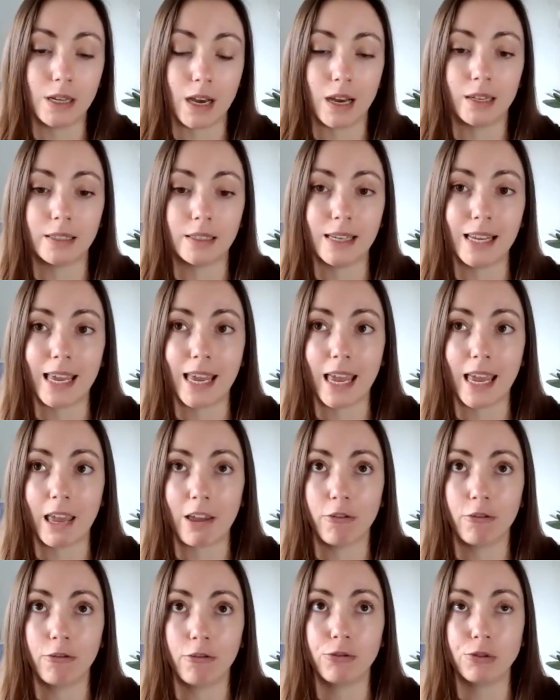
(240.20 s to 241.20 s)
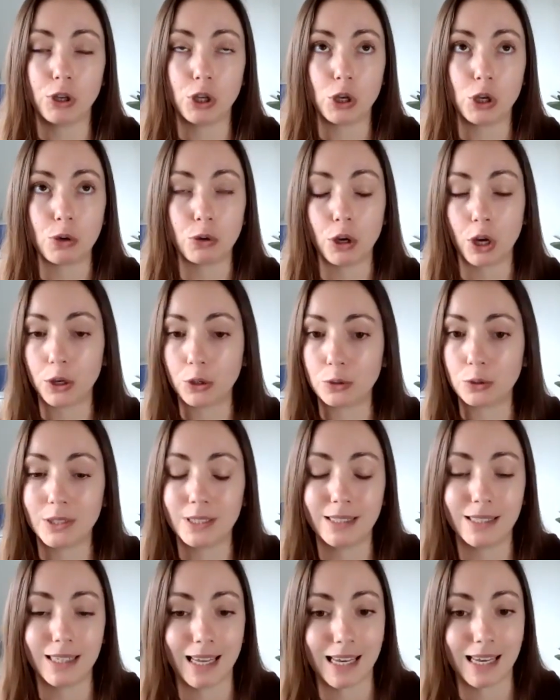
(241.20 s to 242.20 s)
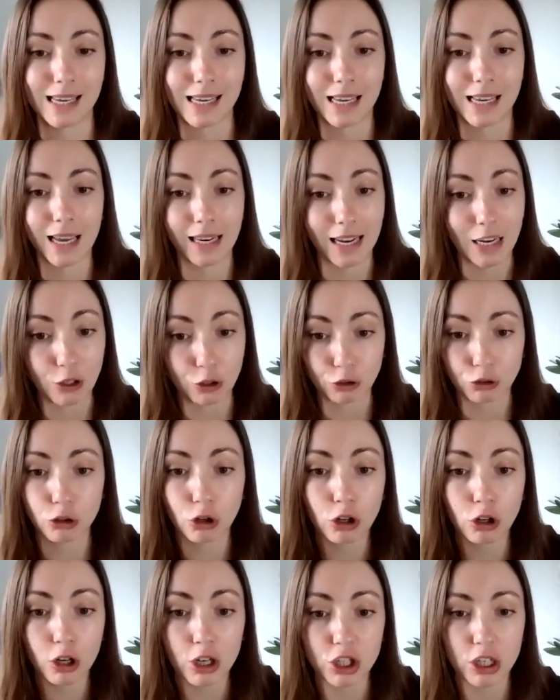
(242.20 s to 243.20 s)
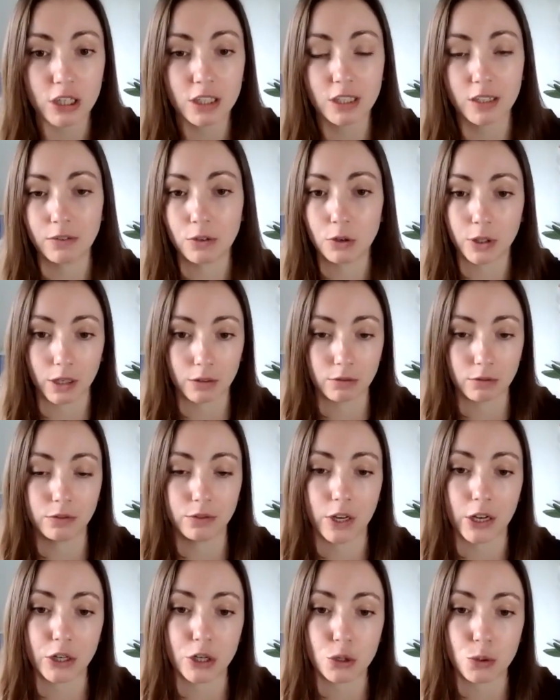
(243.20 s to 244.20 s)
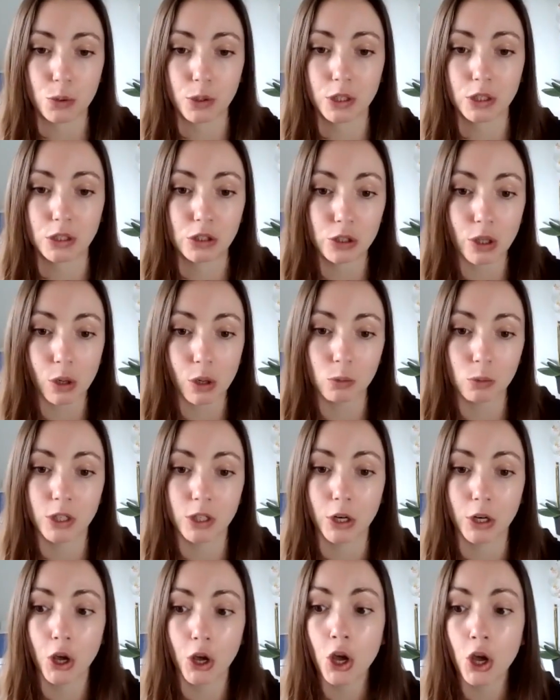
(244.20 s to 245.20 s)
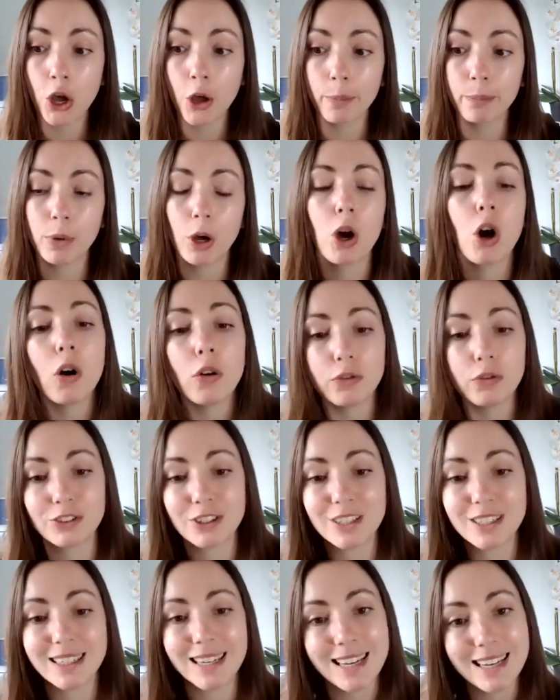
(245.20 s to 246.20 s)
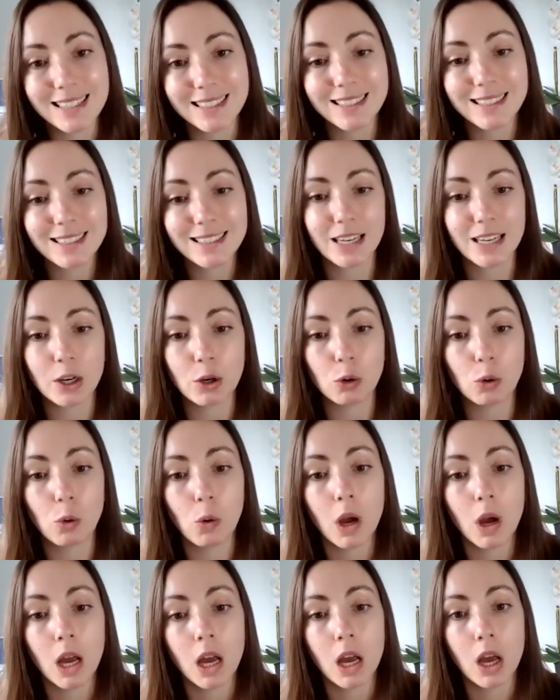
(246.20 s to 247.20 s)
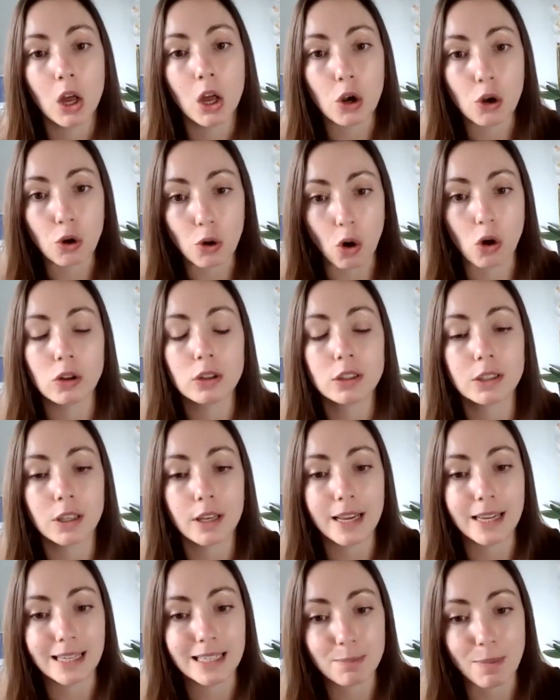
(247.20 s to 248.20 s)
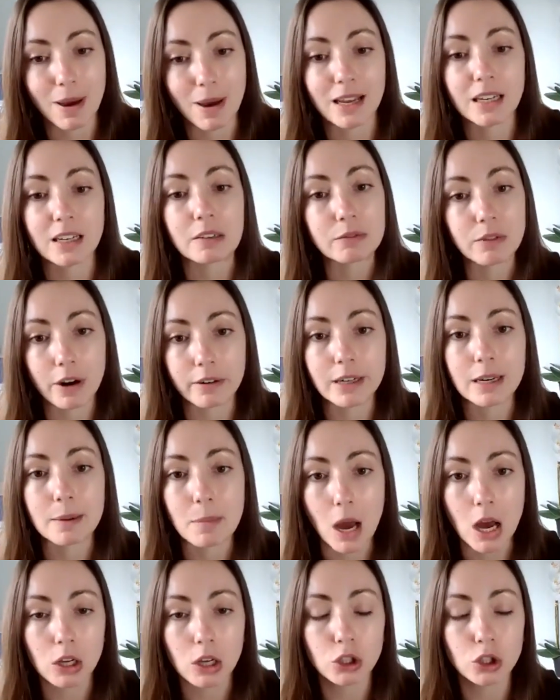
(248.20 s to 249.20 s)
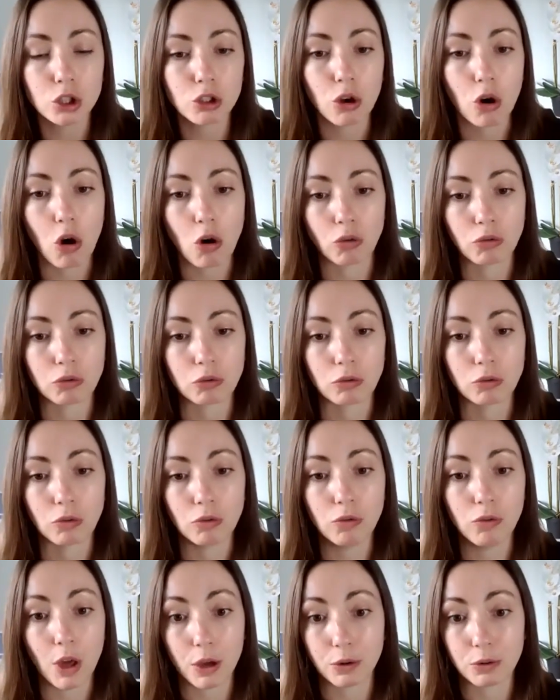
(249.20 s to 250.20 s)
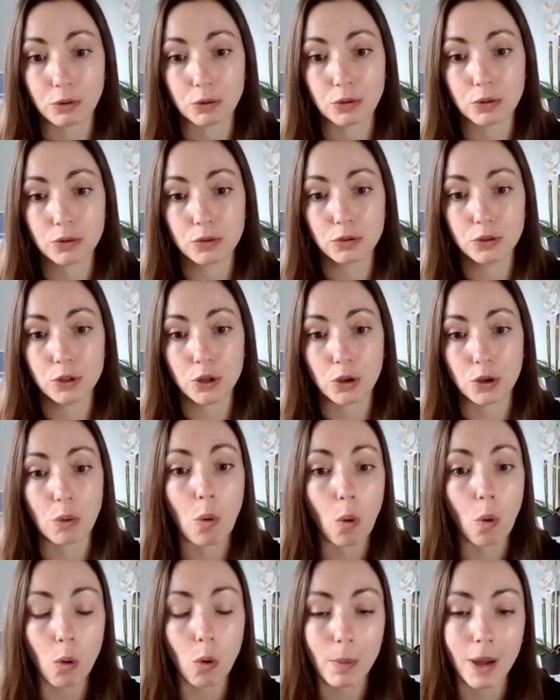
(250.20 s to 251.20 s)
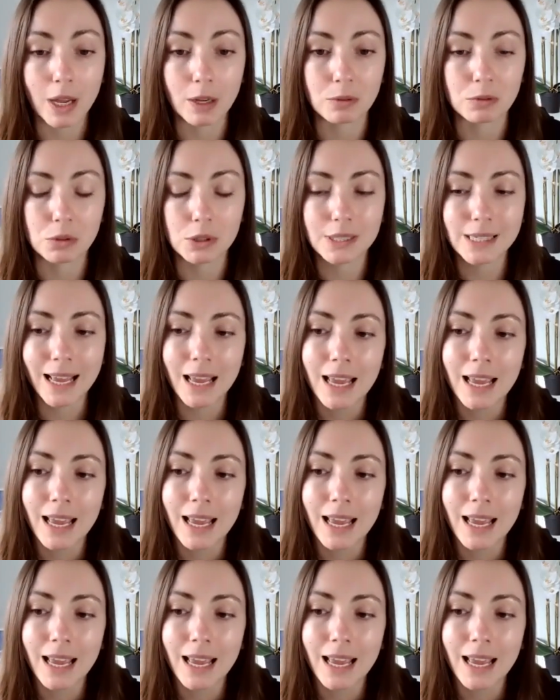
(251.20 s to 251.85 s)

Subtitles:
done if you go to see an endocrinologist, if you get referred to a consultant, but often it's still not expanding very much on those two hormones.